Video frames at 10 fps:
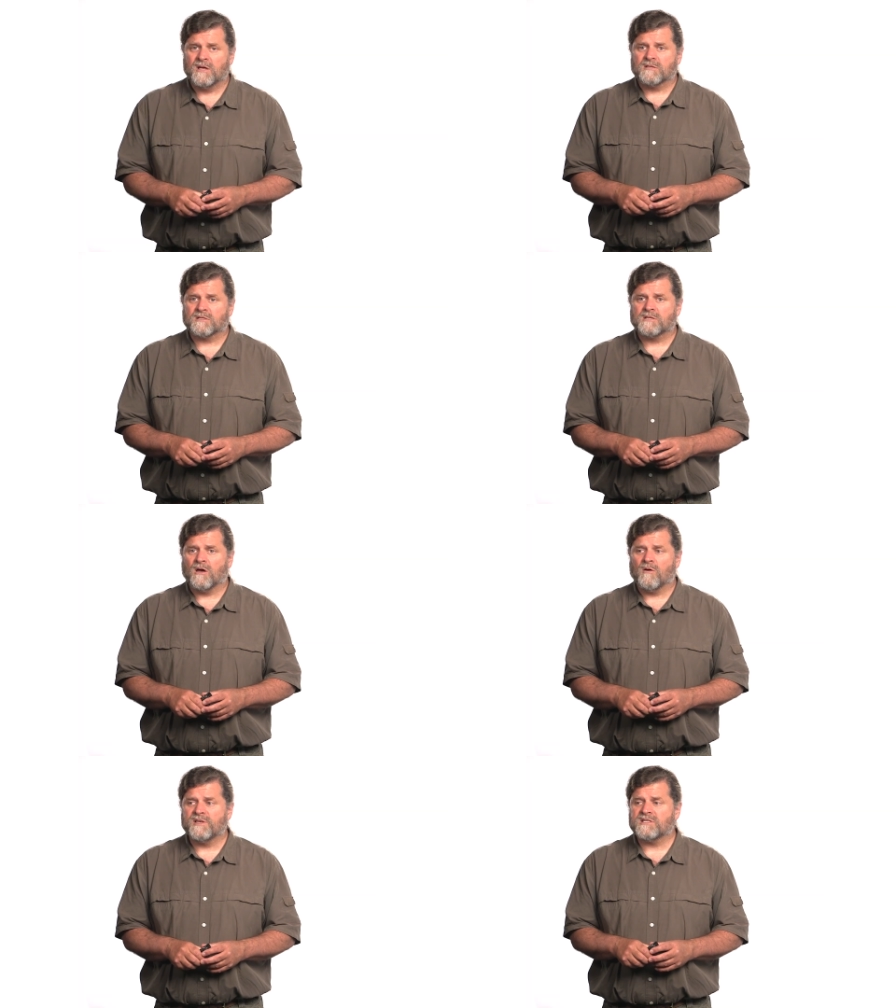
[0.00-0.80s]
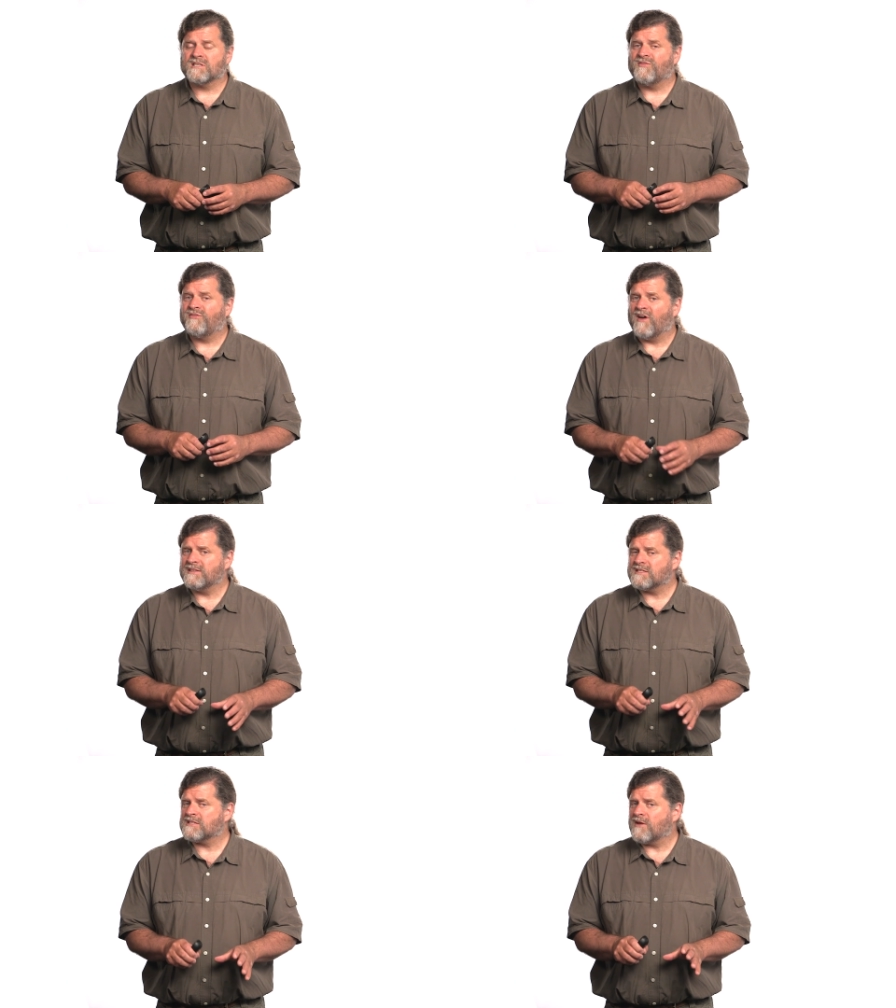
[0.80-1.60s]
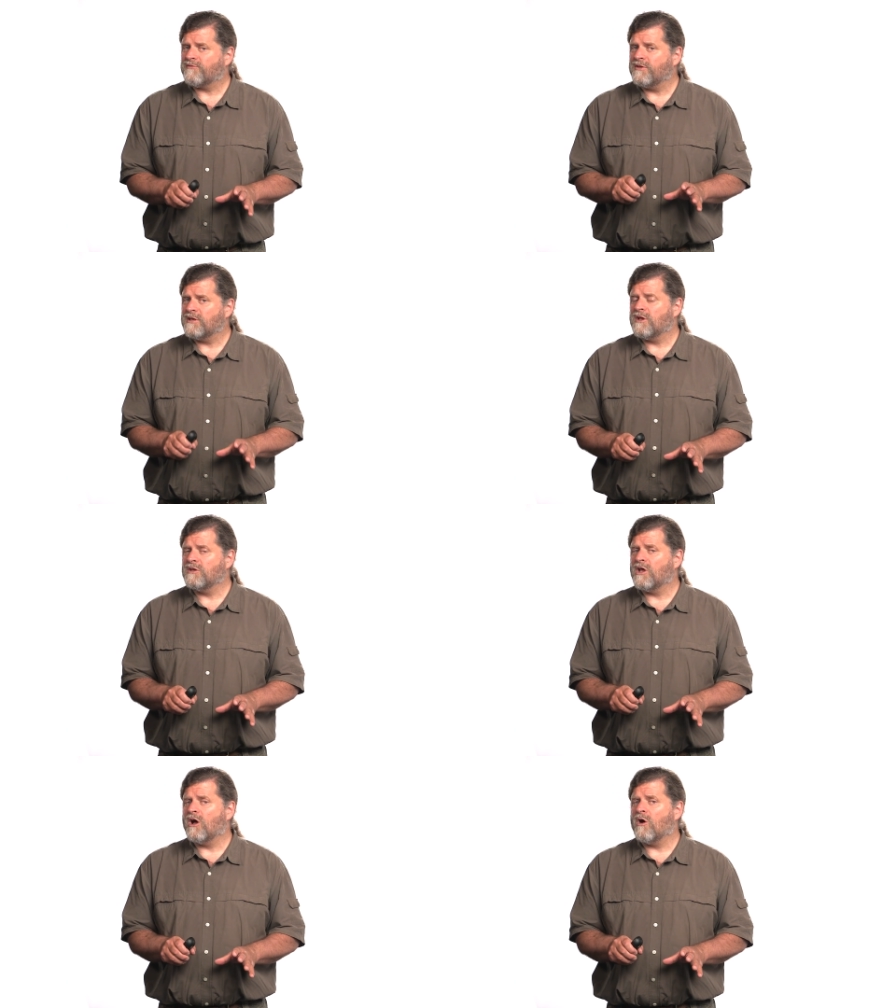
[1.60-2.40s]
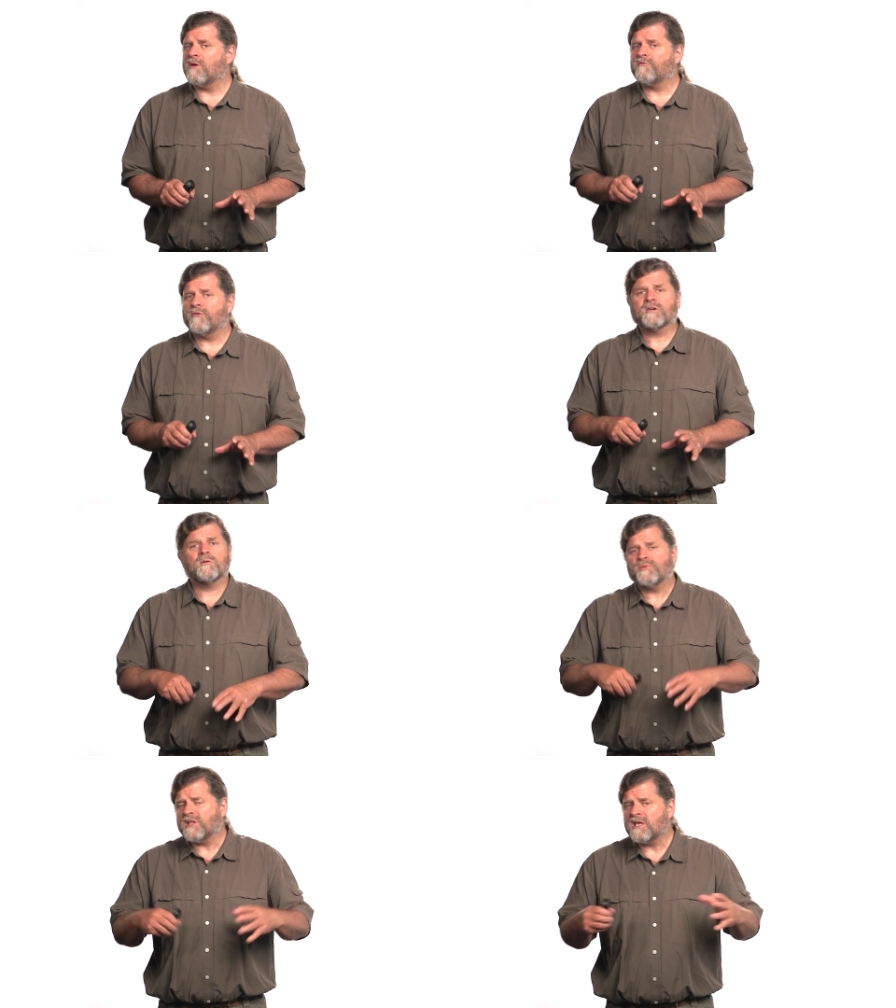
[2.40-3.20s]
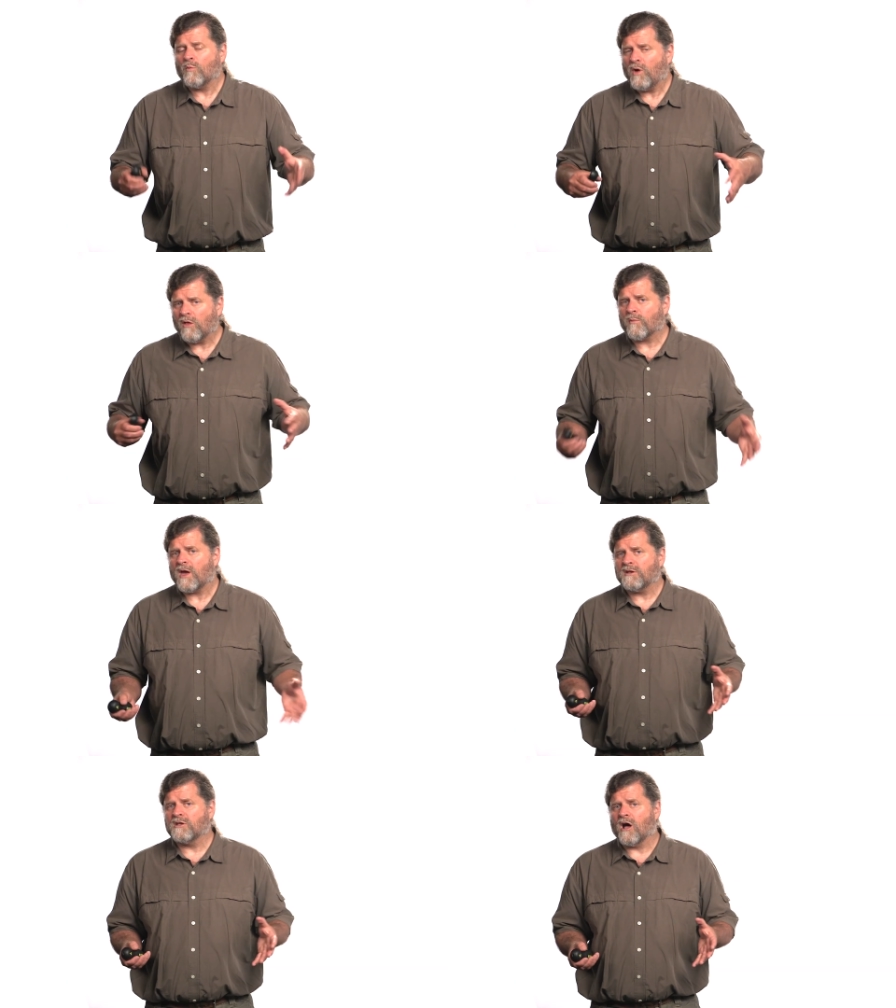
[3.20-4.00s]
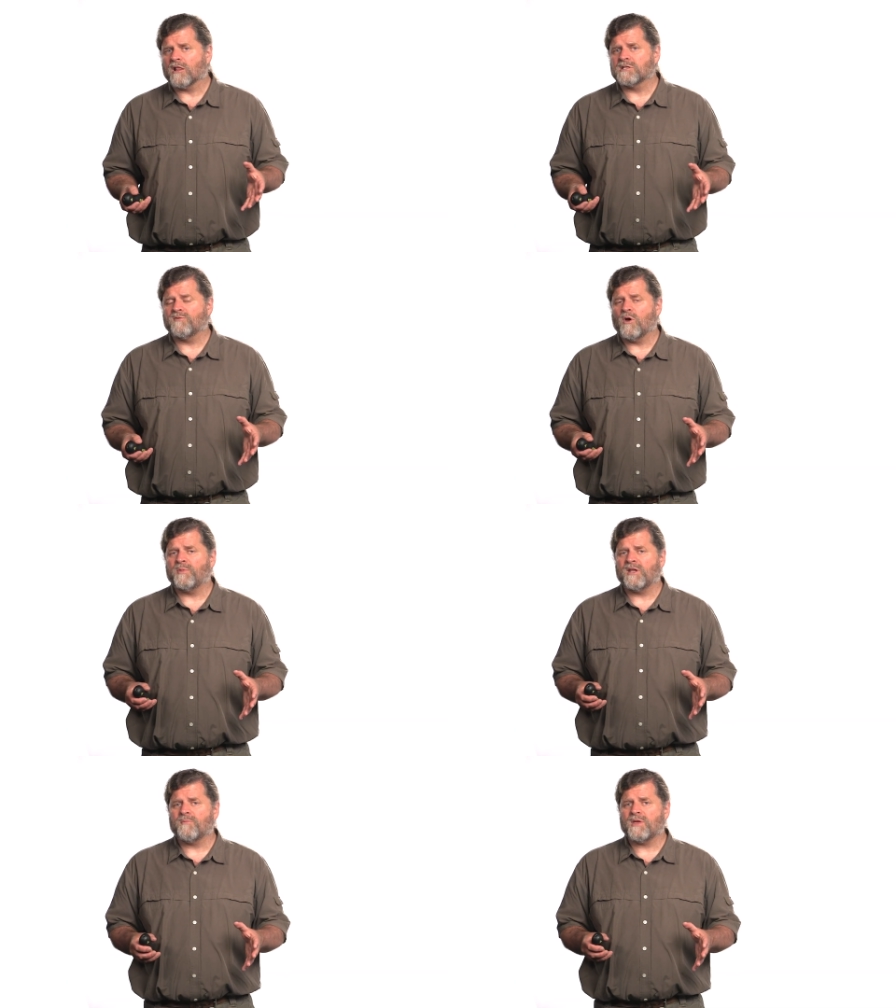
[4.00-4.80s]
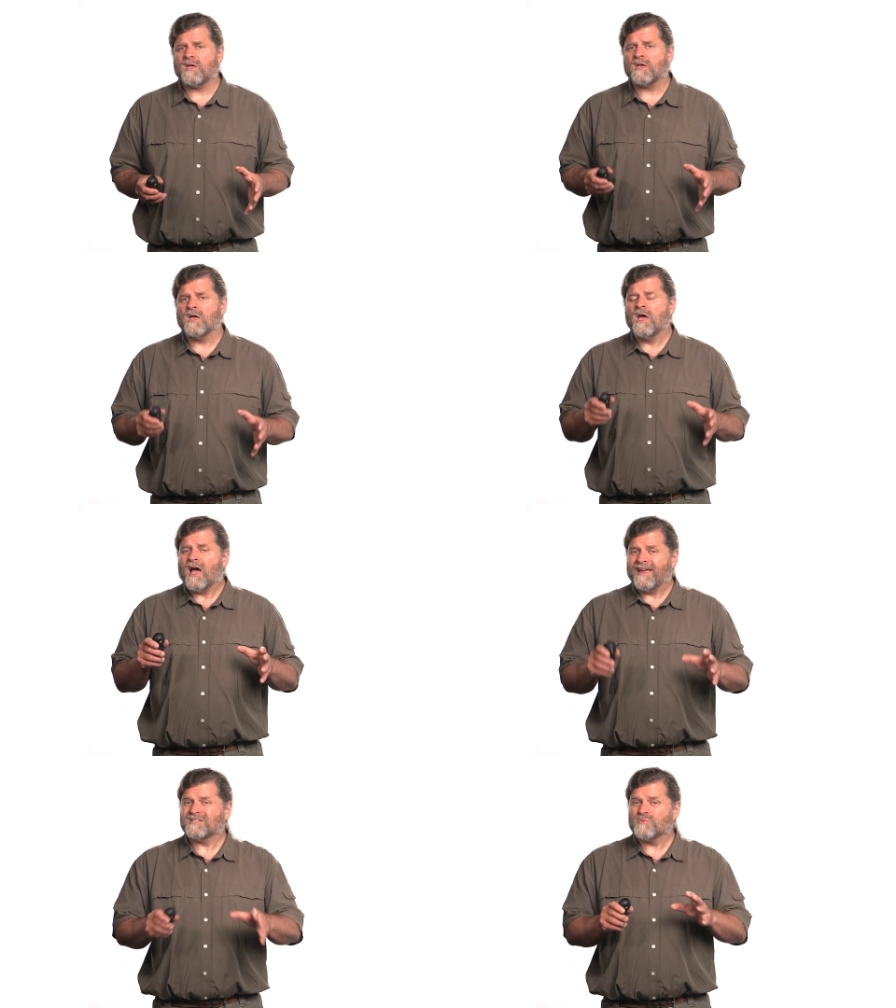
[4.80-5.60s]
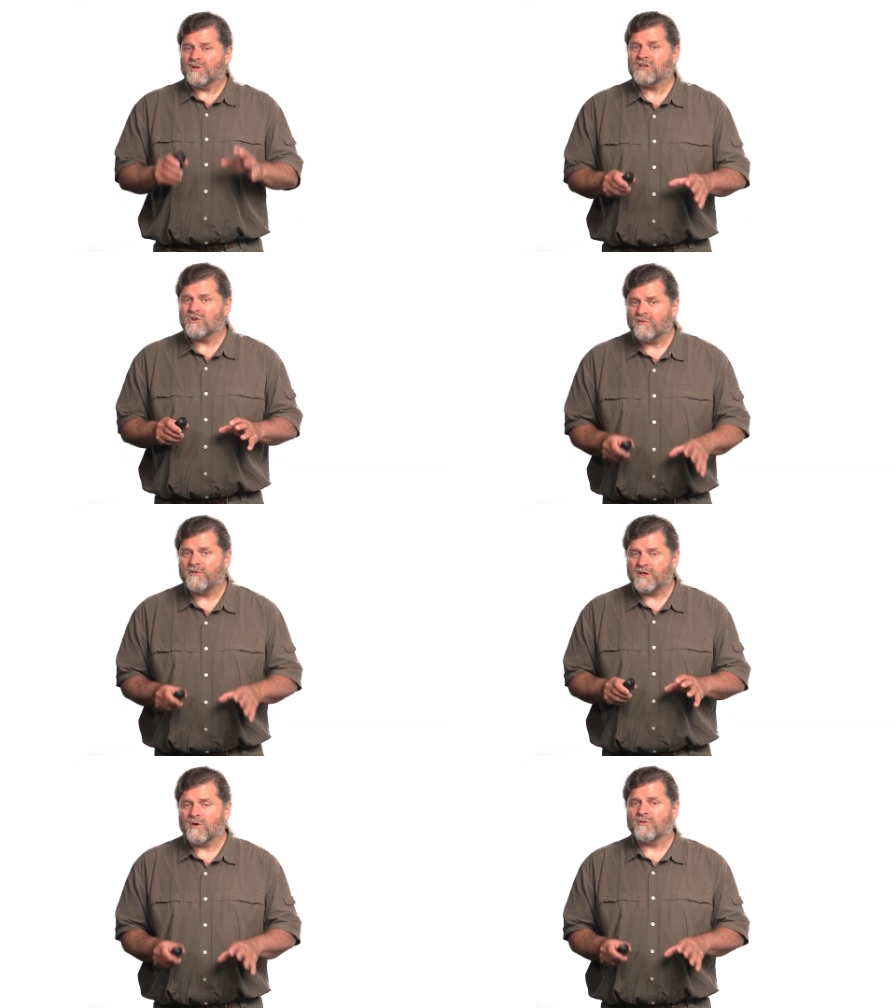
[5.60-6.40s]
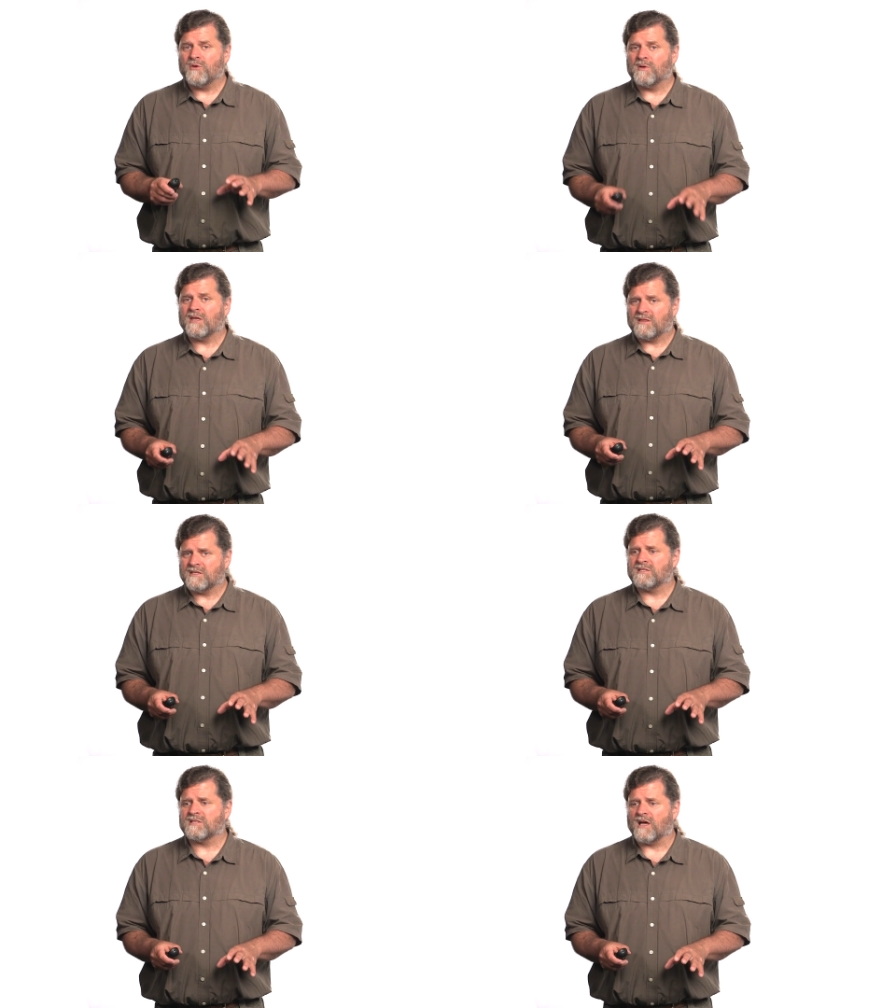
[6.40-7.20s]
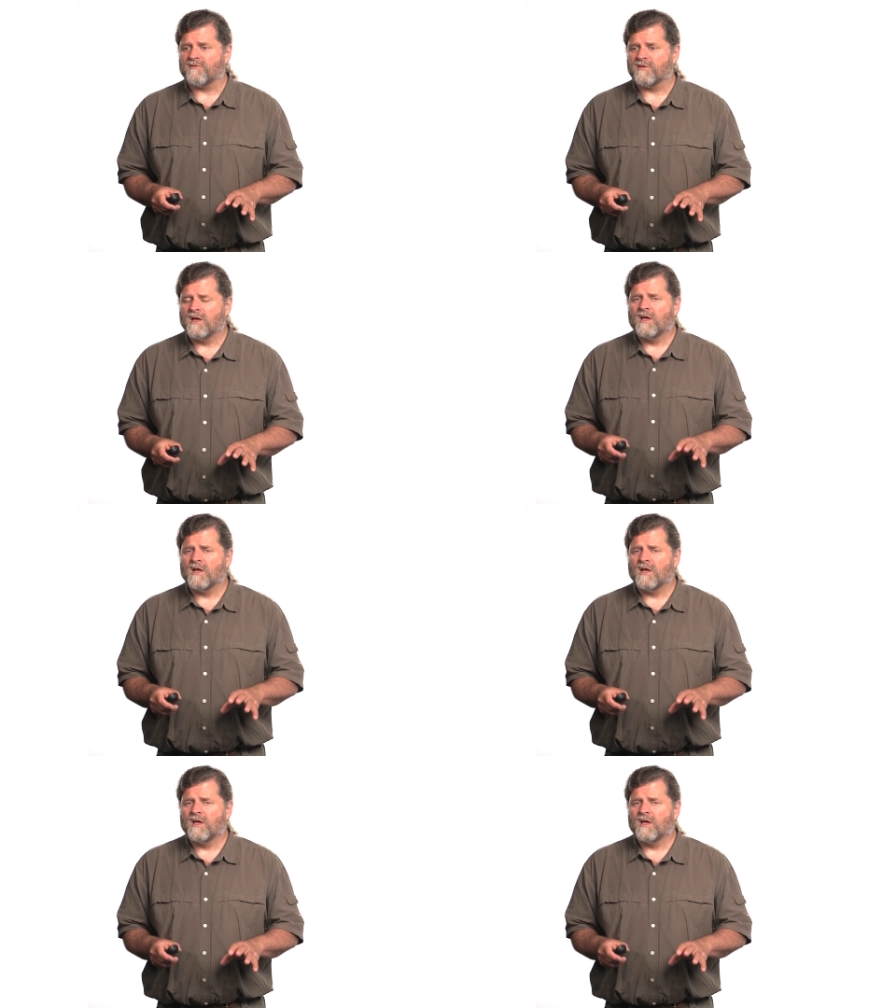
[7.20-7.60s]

So this is fun stuff for you to know, and for a complete, well-rounded knowledge of OpenMP, I think it's really good for you to go through and get this stuff.